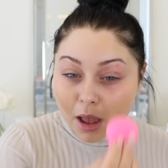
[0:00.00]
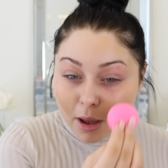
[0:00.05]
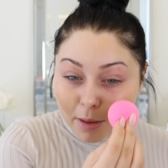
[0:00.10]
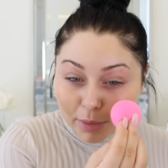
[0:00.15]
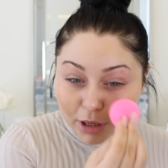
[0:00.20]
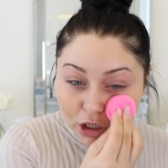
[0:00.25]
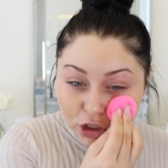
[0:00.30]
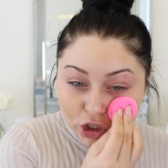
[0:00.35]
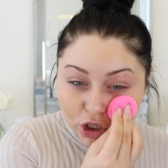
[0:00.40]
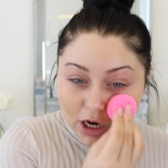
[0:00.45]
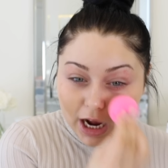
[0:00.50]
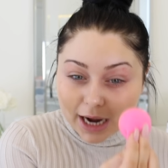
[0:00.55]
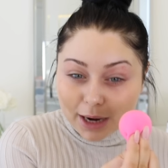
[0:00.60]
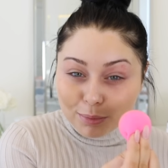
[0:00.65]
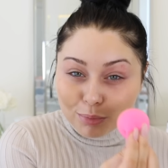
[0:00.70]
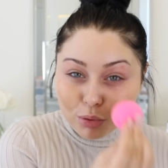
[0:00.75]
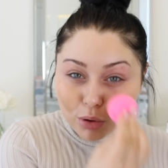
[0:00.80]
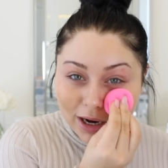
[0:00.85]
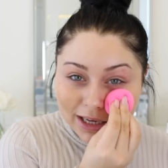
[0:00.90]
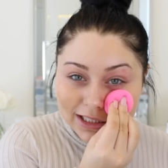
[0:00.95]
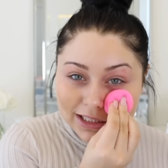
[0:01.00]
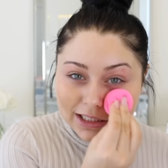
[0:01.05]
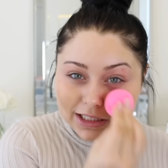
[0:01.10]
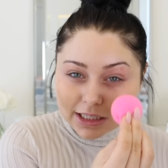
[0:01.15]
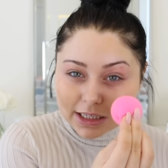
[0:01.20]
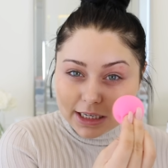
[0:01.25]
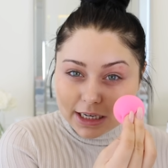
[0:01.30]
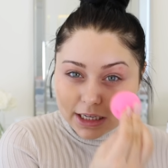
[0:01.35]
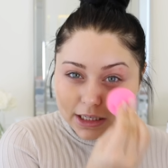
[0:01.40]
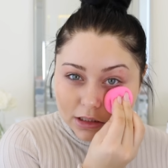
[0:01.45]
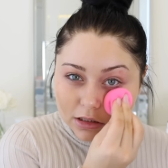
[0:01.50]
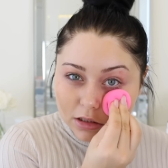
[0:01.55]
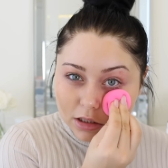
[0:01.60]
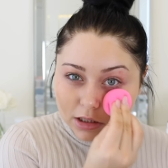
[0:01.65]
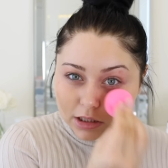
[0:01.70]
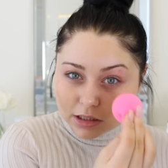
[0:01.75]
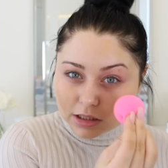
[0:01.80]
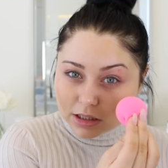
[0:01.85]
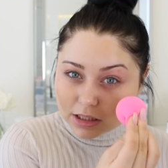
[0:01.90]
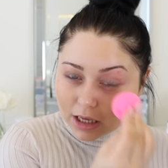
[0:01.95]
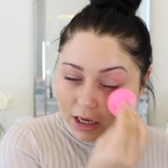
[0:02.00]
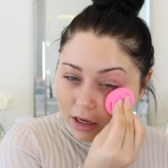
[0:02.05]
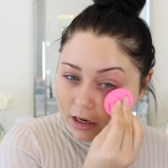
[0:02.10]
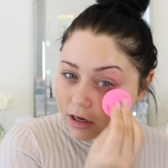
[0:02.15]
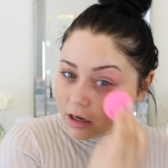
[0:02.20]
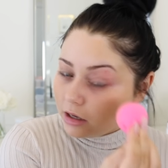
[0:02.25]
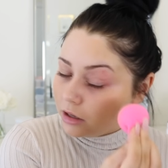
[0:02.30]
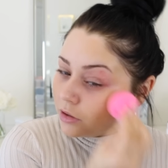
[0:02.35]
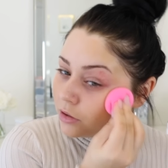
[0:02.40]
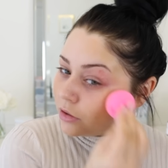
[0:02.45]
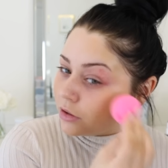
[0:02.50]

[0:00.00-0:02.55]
because you're kind of pressing it into the skin.